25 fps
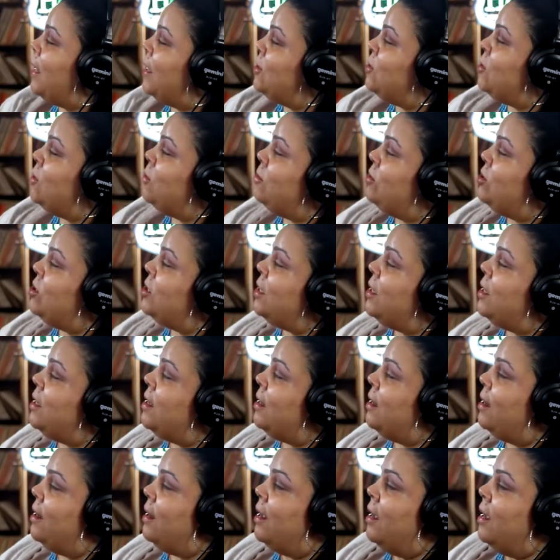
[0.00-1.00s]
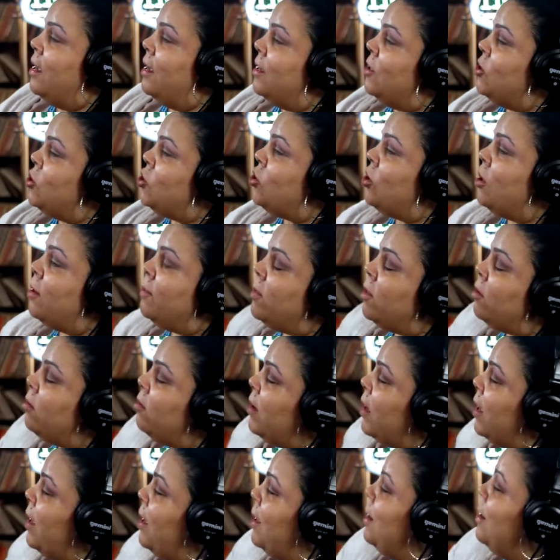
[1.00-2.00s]
I told Jen, Trump
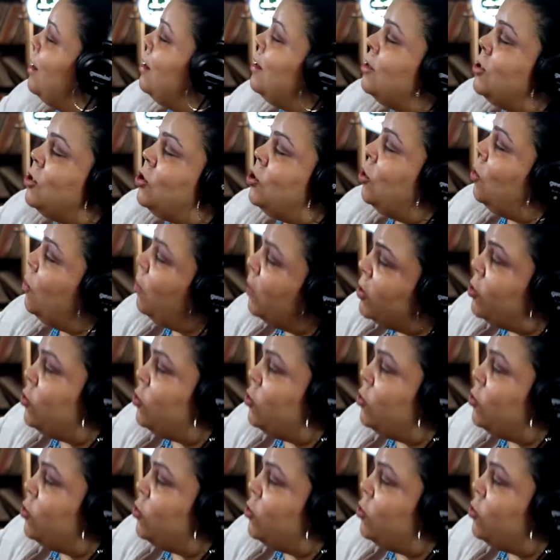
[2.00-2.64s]
don't got nothing to do with